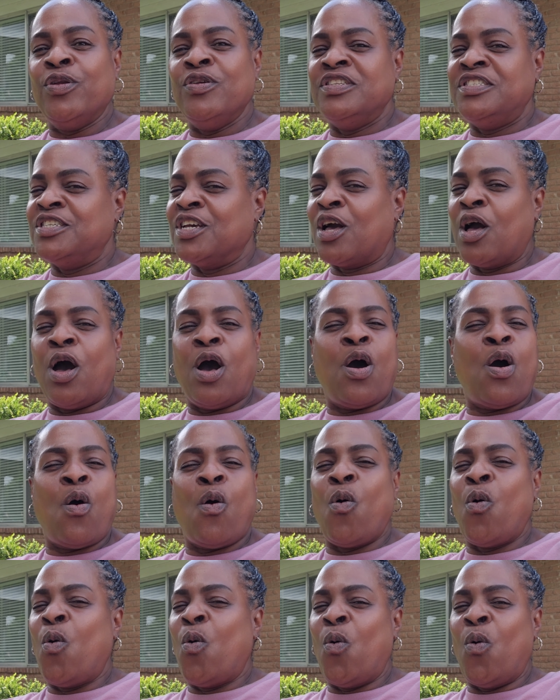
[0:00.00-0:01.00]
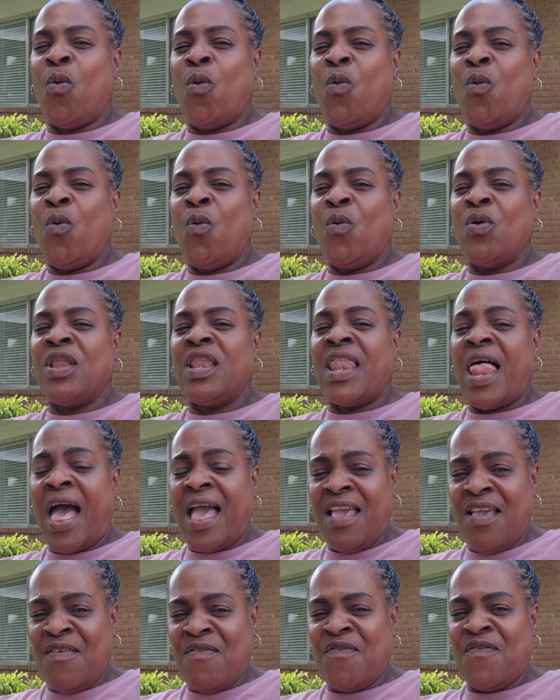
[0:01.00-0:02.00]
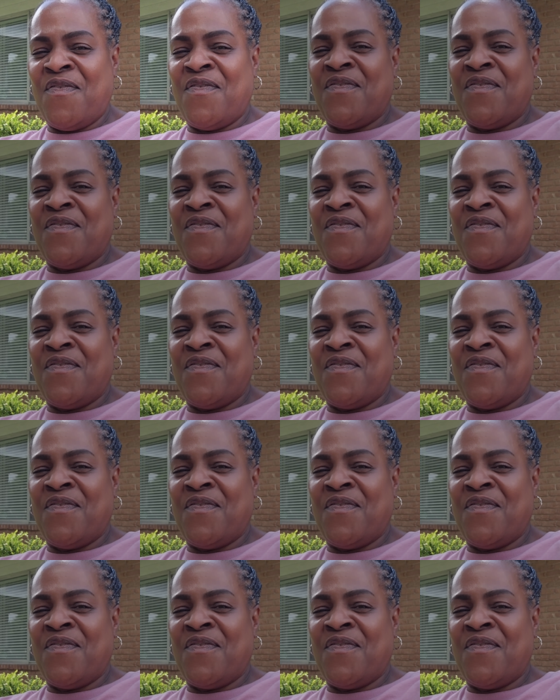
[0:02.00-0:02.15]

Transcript: You took her whole life.